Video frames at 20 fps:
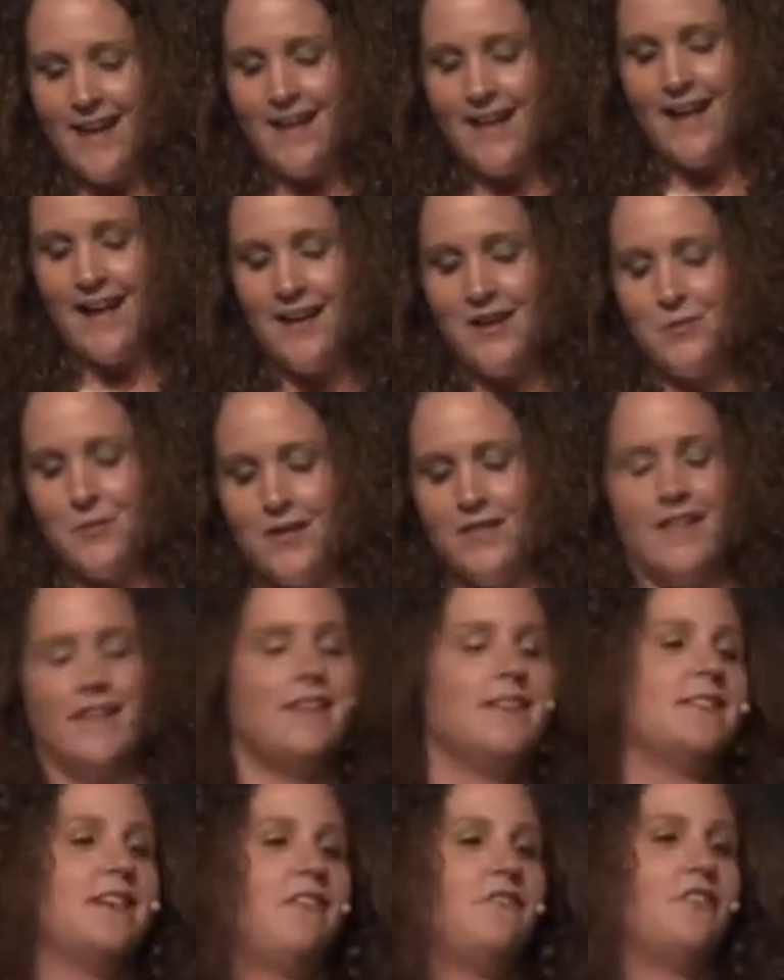And anyone
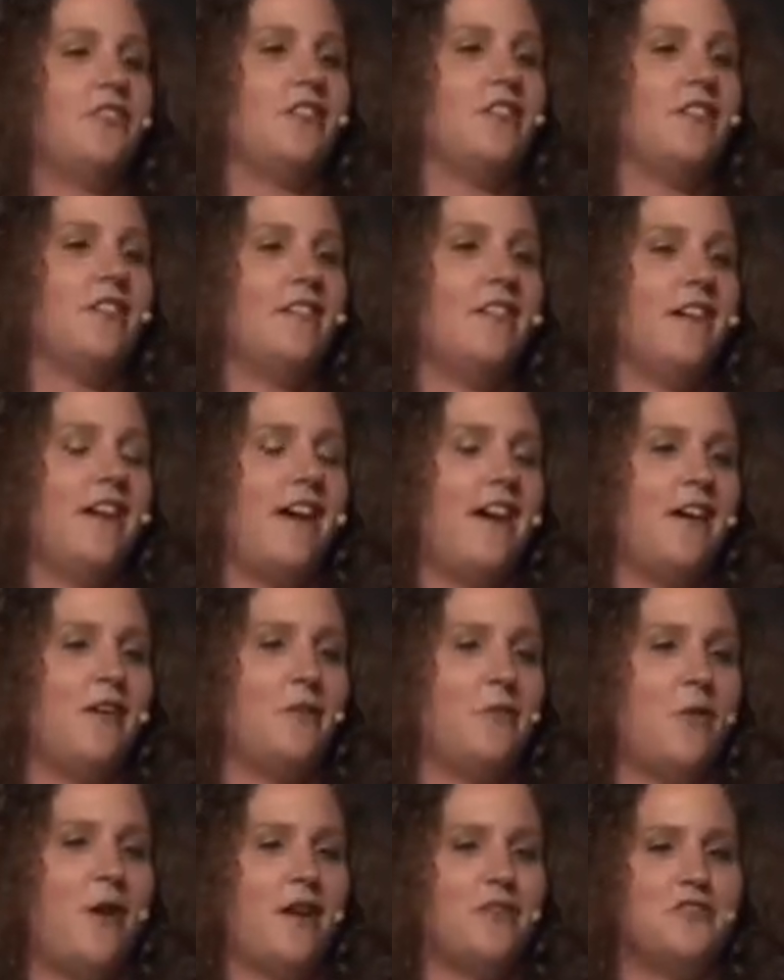that has ever
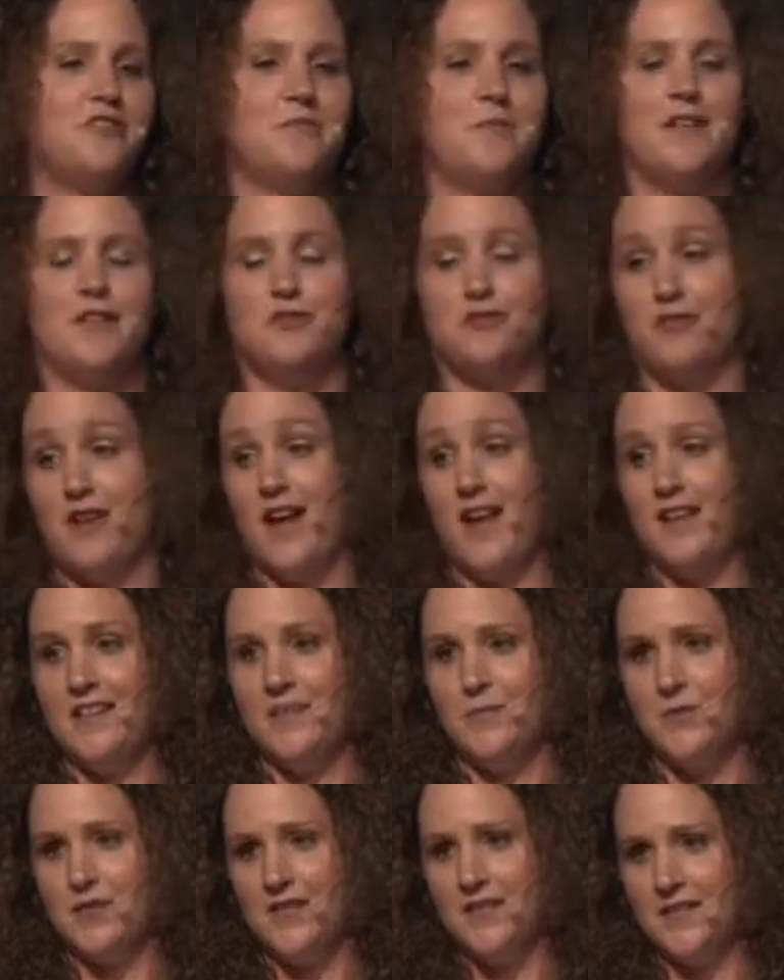watched me
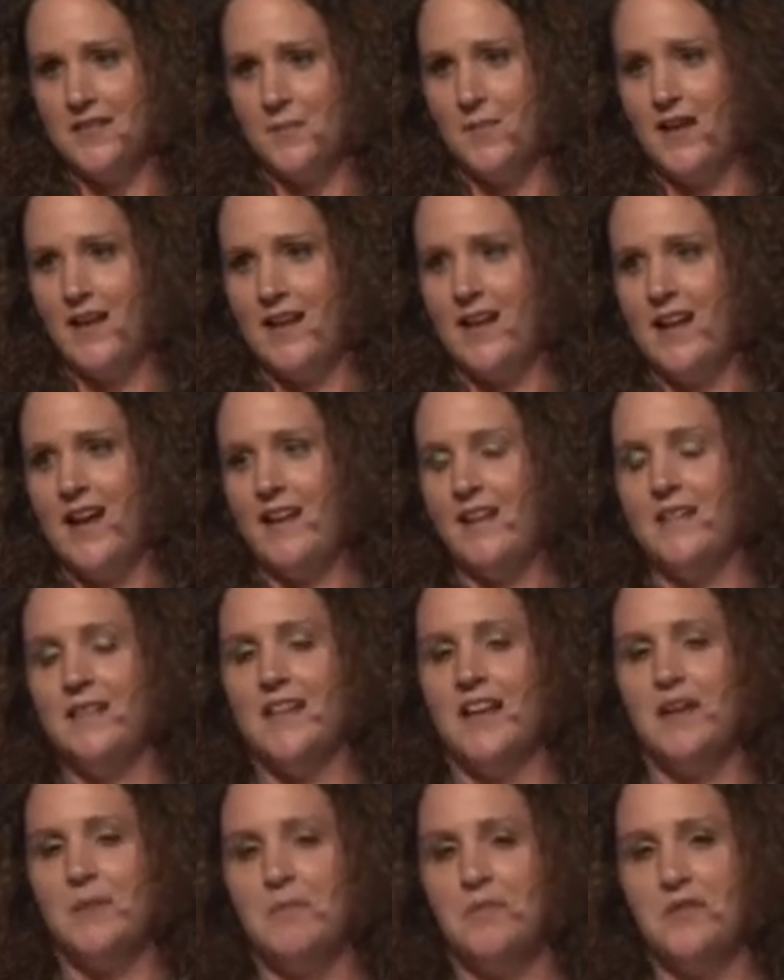try to participate in any
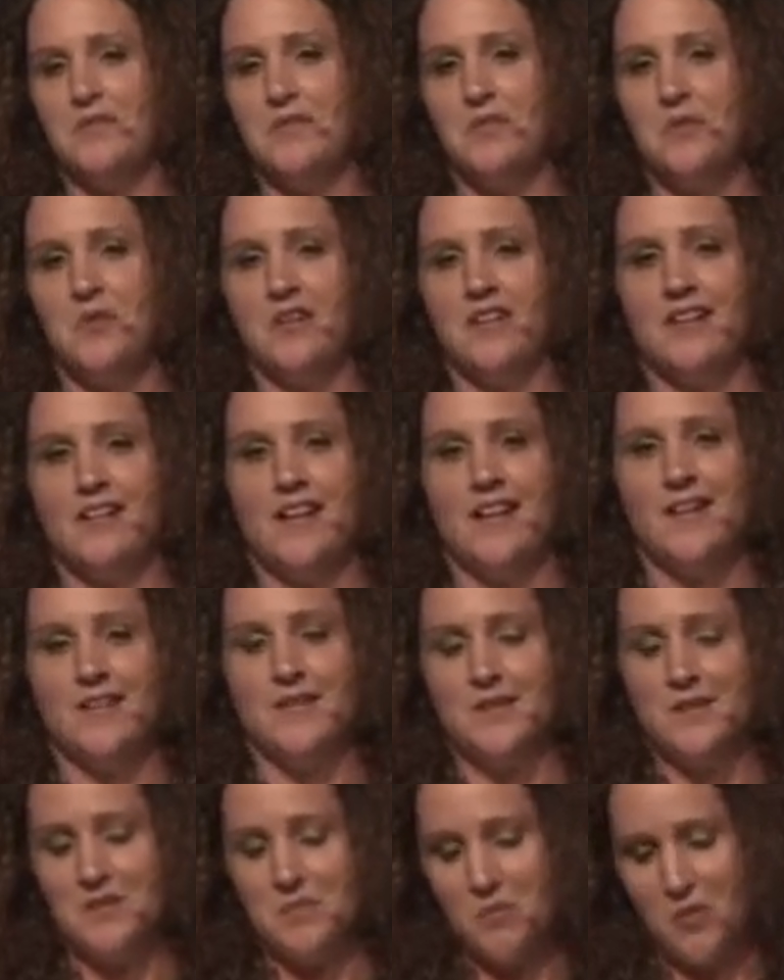type of
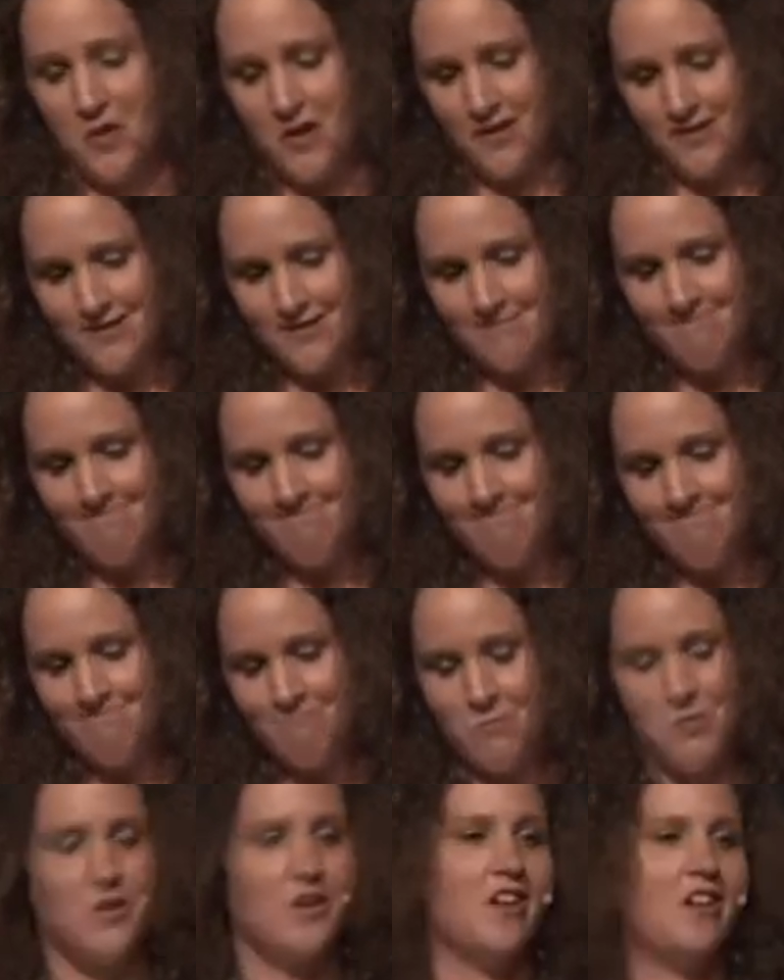organized sport
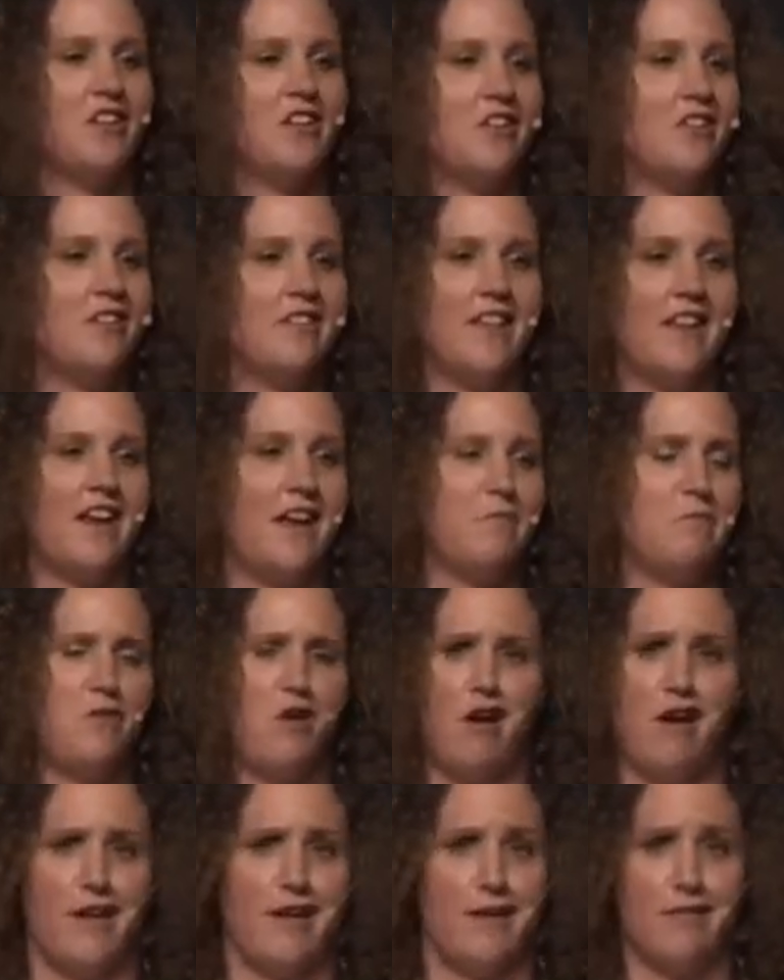will concur that I'm
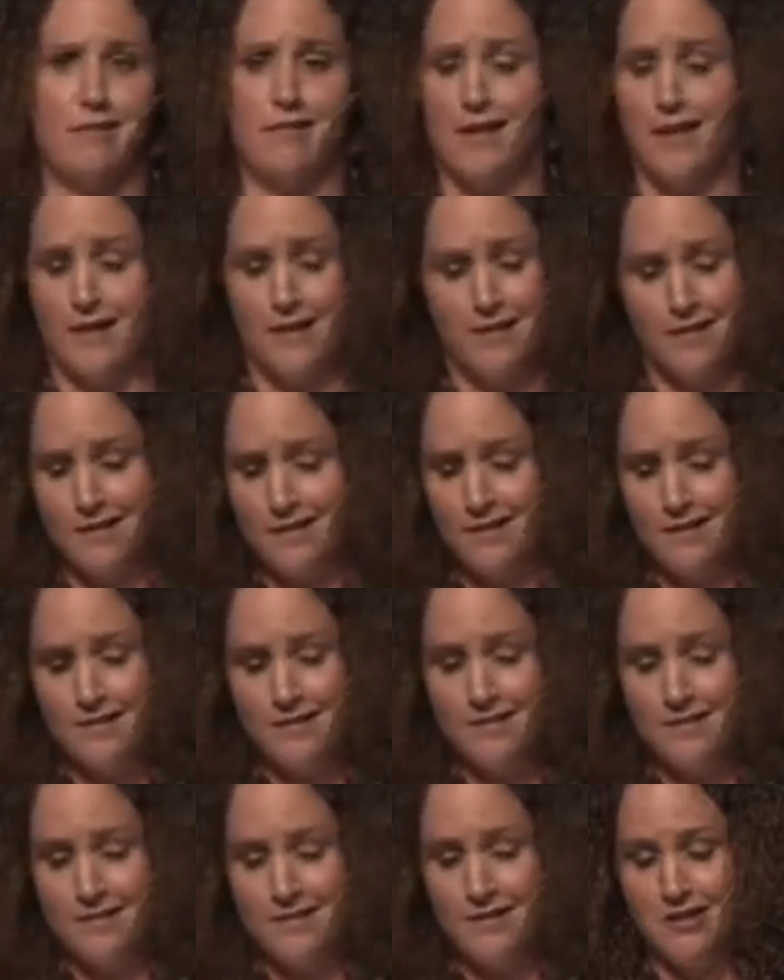not athletic,
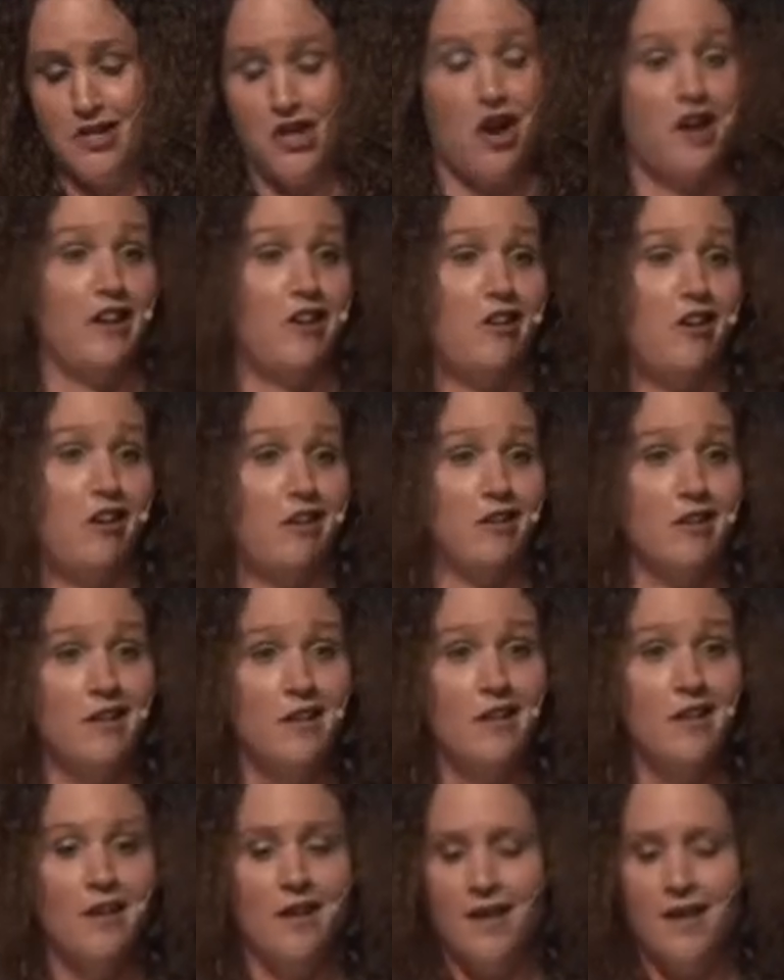not at all.